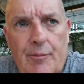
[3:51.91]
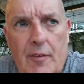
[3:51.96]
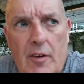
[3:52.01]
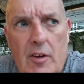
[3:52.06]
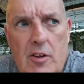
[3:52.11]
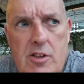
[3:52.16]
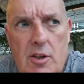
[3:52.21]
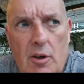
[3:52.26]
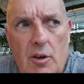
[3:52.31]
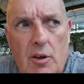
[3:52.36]

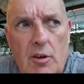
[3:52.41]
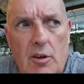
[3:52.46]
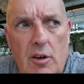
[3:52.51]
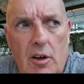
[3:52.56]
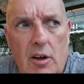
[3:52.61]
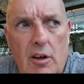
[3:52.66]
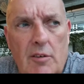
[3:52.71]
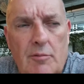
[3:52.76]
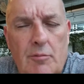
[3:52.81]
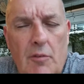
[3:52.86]
So
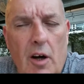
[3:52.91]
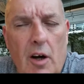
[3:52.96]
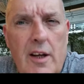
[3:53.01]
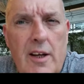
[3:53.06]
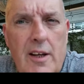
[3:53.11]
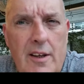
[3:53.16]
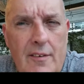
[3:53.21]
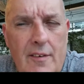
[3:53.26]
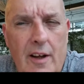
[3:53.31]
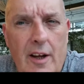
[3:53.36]
I eat
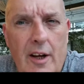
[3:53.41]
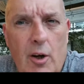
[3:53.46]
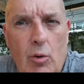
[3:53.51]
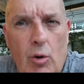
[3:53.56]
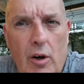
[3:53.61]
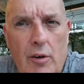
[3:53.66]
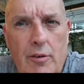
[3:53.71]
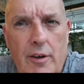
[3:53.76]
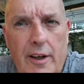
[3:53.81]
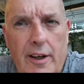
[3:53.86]
there quite
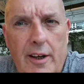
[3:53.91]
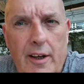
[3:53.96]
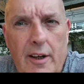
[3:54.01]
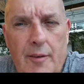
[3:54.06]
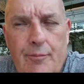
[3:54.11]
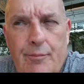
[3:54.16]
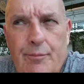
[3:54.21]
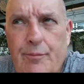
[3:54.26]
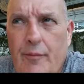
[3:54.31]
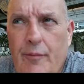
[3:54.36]
regularly.
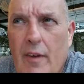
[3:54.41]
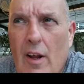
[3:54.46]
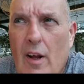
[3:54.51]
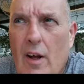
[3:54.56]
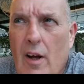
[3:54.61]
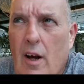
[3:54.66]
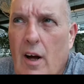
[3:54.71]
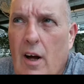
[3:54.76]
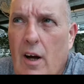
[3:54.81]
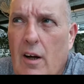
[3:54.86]

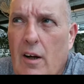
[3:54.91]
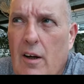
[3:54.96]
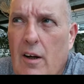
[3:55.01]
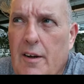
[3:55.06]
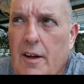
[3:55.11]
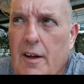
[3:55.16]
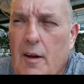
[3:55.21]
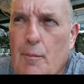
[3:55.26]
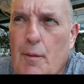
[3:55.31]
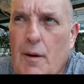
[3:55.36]
The
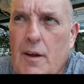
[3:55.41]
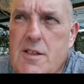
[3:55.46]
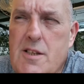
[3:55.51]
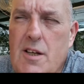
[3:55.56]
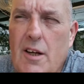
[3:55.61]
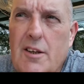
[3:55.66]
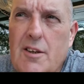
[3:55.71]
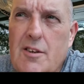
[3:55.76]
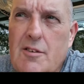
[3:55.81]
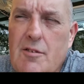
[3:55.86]
other places
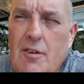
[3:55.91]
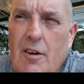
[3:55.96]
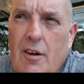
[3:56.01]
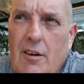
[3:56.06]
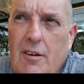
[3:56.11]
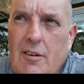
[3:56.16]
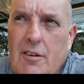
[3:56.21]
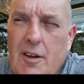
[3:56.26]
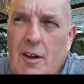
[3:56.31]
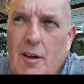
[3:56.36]

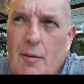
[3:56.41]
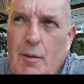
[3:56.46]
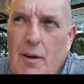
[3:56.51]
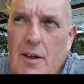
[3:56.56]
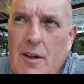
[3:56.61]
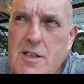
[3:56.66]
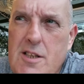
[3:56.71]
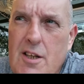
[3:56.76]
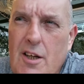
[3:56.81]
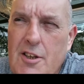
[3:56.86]

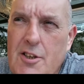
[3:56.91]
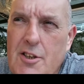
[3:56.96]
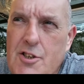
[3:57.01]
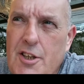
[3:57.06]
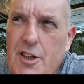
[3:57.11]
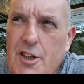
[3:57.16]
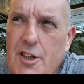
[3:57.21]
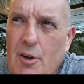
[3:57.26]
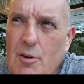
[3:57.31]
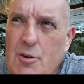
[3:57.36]
I usually
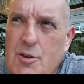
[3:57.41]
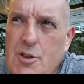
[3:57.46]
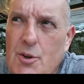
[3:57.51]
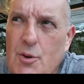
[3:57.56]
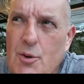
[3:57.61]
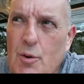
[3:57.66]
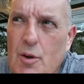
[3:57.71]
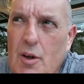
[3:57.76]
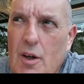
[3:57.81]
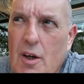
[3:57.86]
go to,
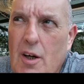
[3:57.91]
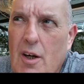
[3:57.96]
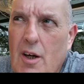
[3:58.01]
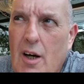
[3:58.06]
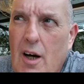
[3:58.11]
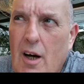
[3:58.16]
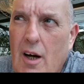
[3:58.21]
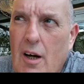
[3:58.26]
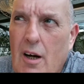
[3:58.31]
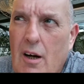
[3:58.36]

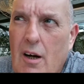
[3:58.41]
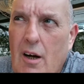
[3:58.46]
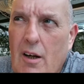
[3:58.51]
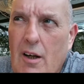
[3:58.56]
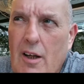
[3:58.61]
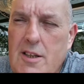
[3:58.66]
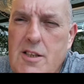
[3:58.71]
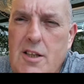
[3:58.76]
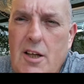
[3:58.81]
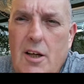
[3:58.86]
I like
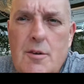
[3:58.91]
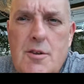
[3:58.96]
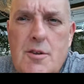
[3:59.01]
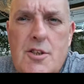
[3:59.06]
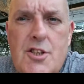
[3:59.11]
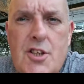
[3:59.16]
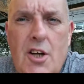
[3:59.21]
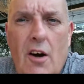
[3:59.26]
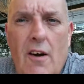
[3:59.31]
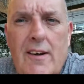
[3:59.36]
to go to
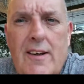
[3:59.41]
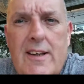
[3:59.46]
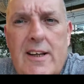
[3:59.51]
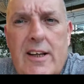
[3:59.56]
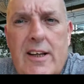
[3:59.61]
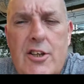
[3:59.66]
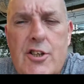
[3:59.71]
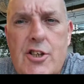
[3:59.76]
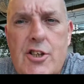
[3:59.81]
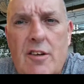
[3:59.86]
Tiny
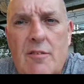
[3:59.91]
Kitchen